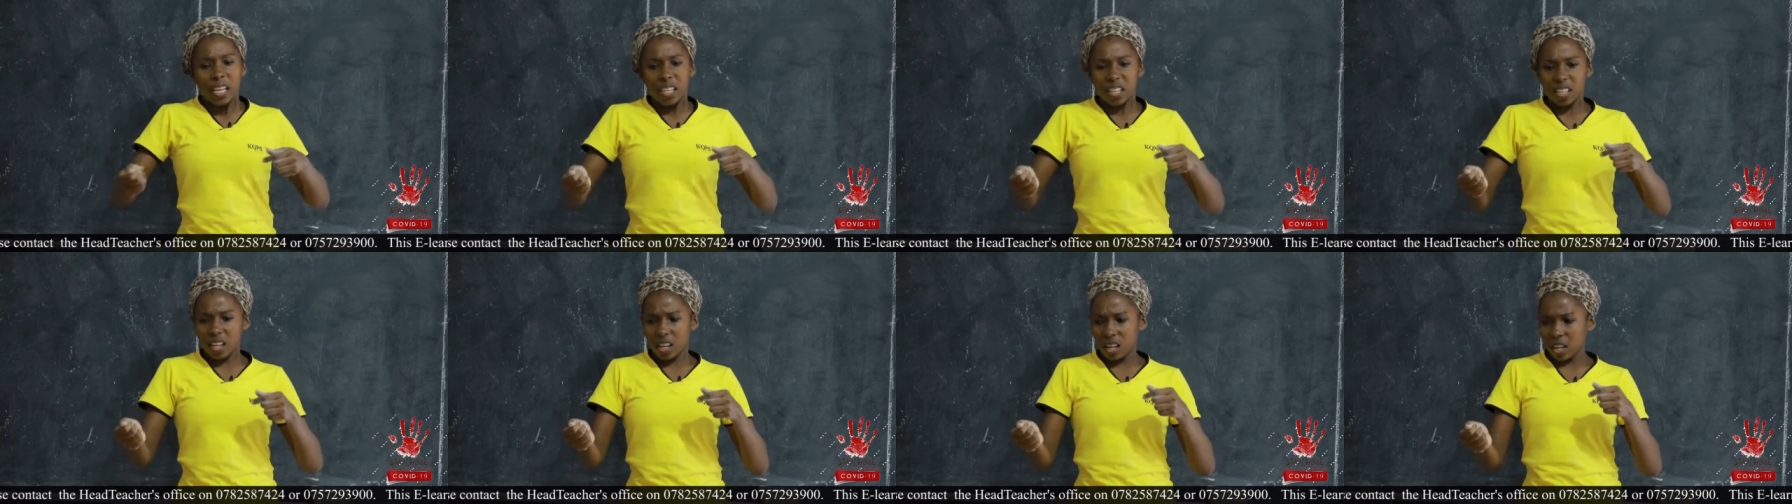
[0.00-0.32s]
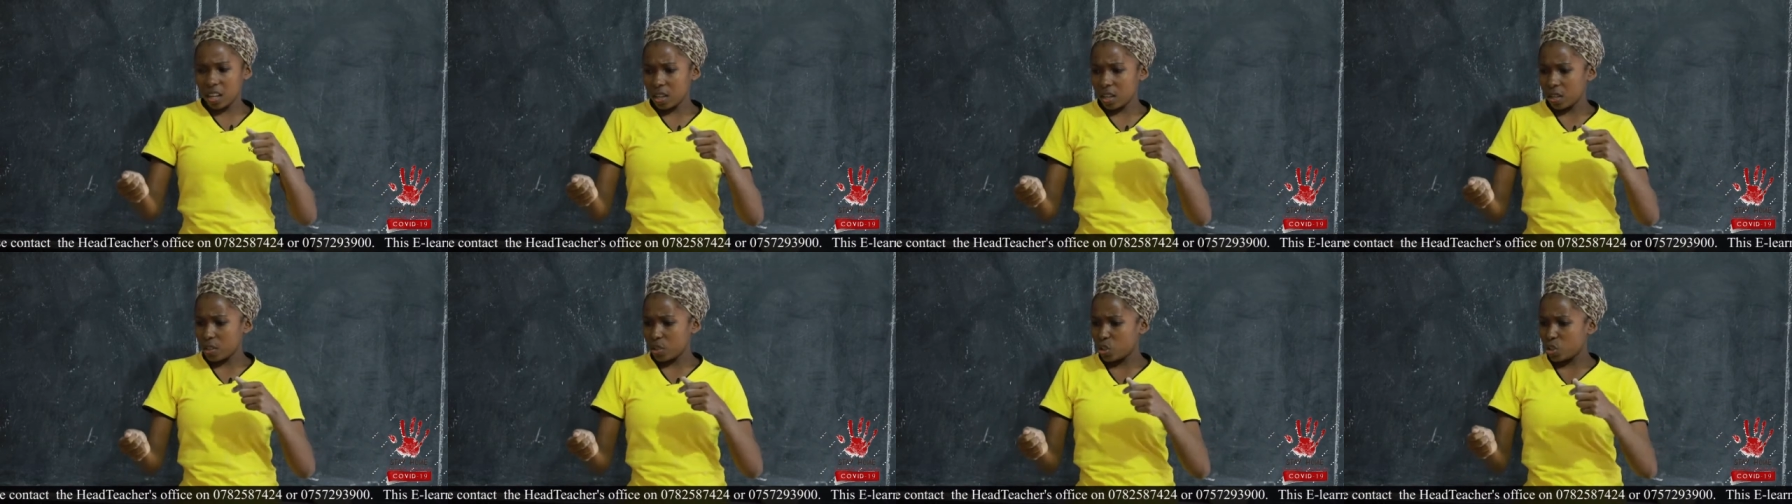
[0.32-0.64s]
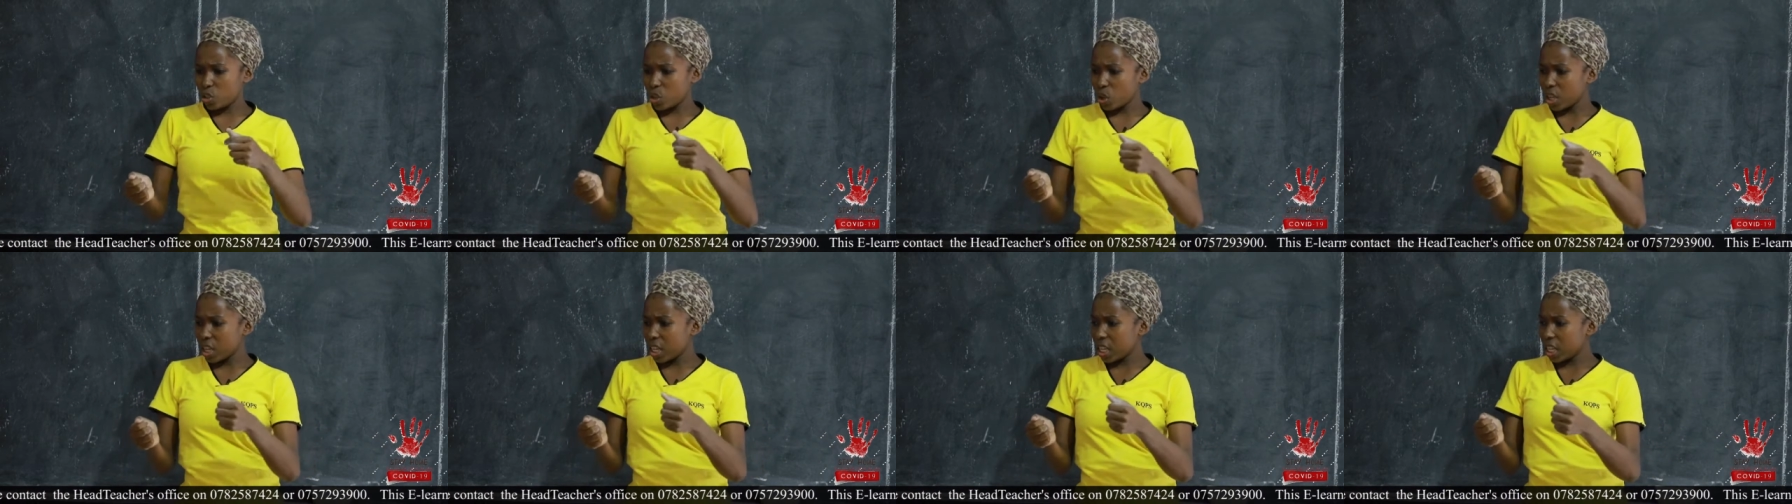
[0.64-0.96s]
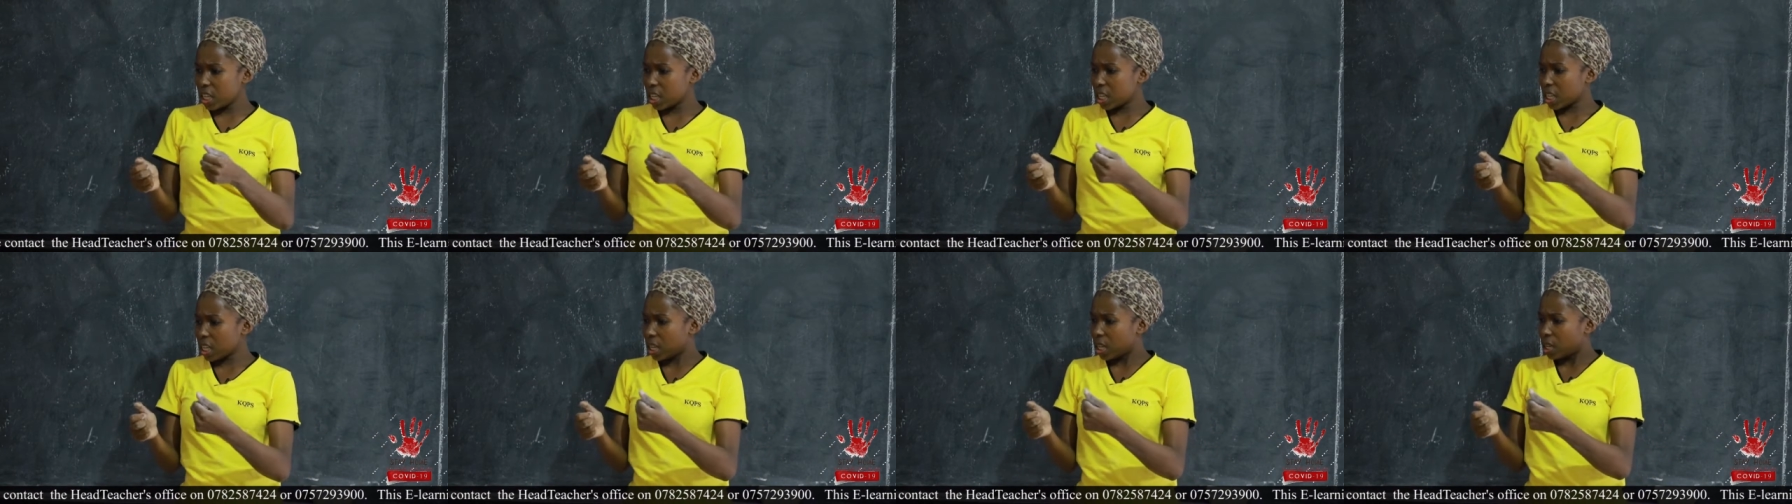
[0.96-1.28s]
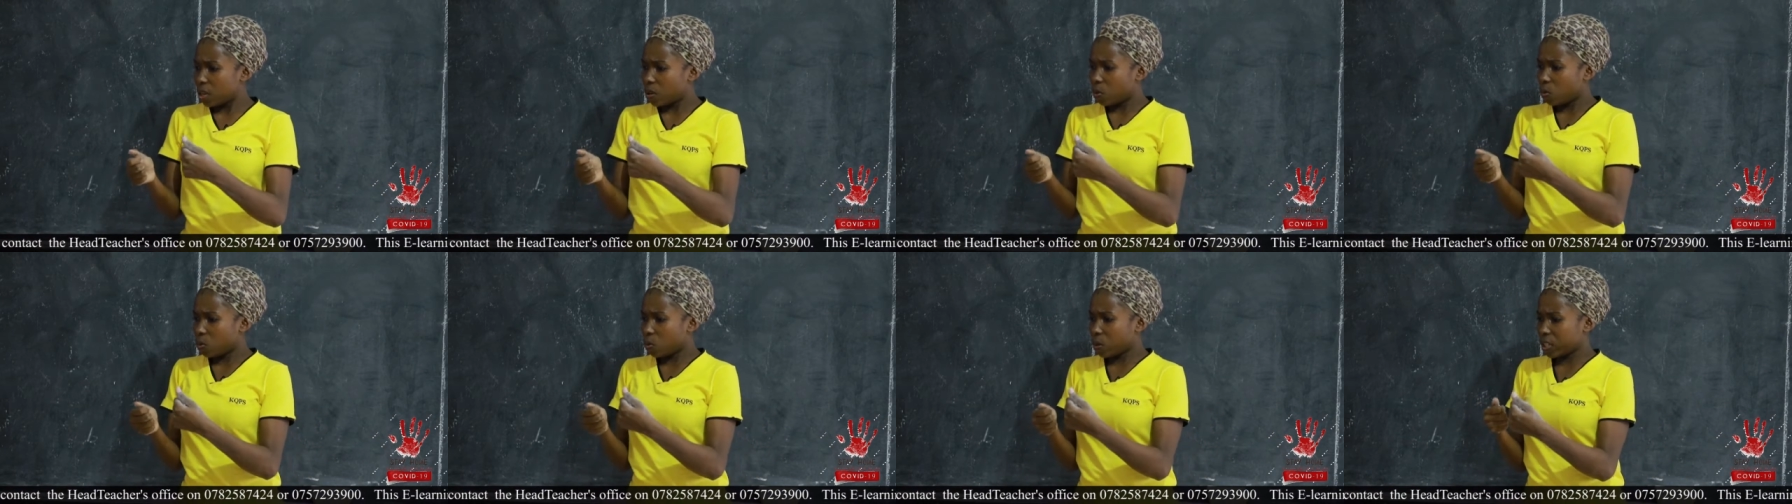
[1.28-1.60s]
uh, joining
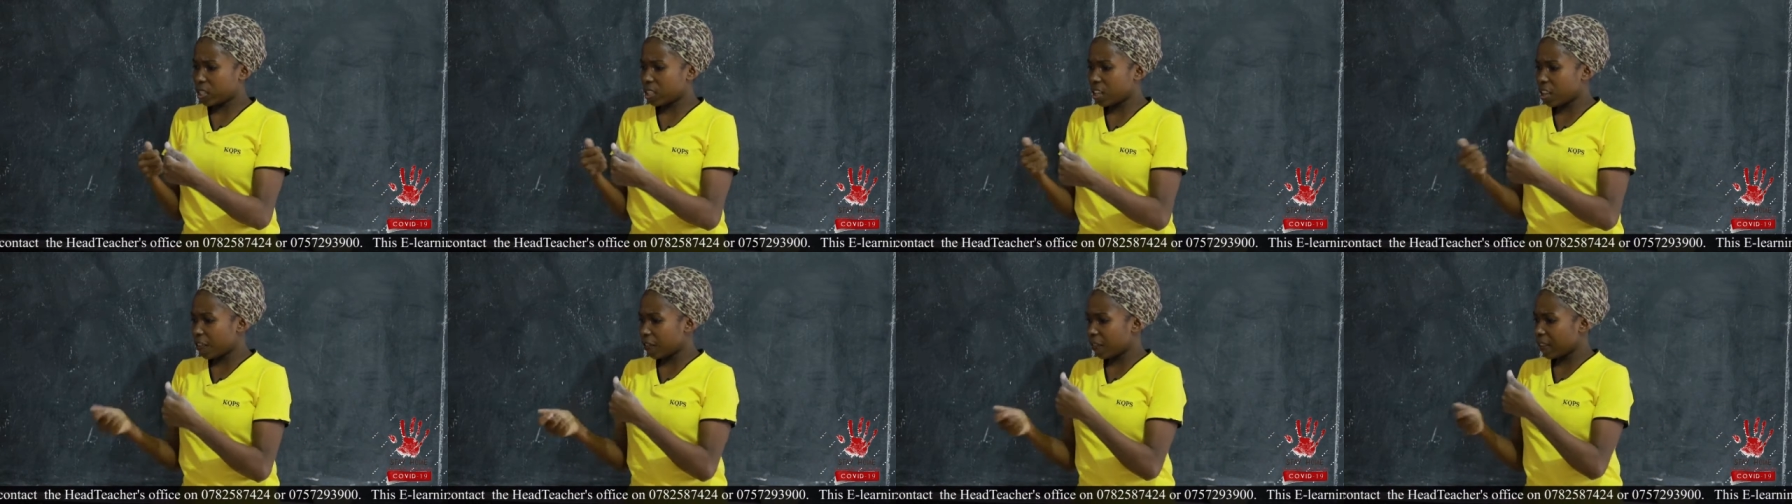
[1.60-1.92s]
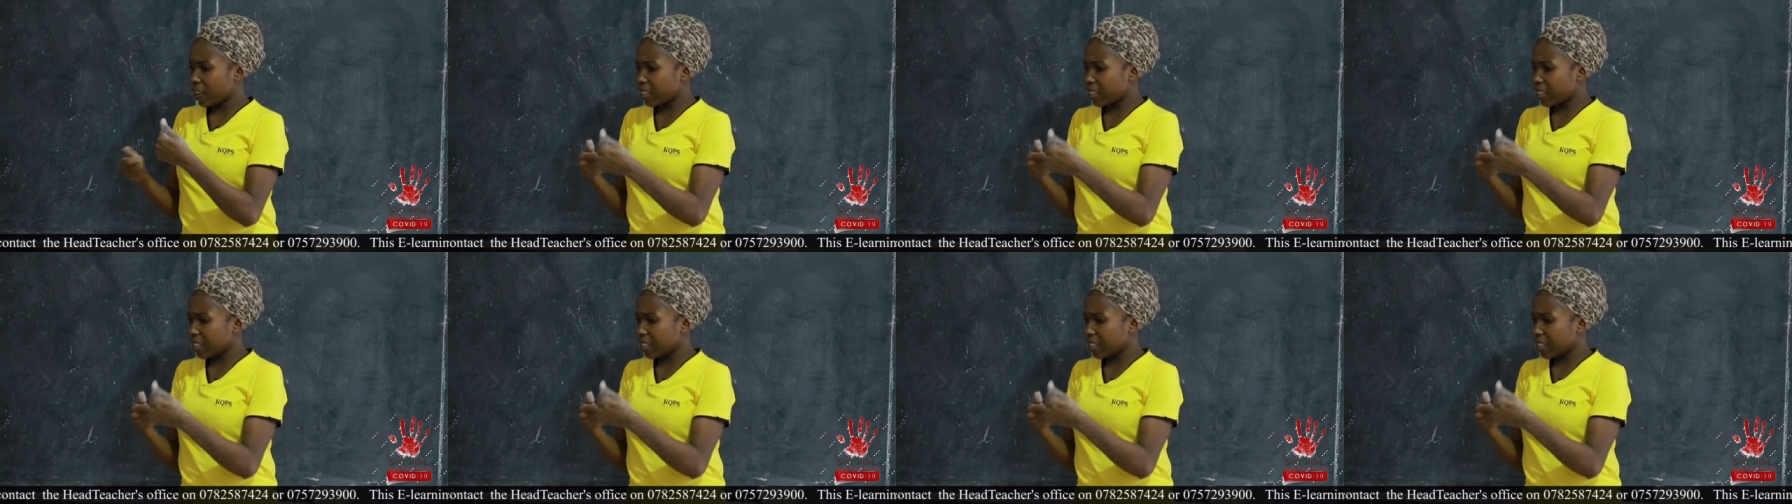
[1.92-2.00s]
whatever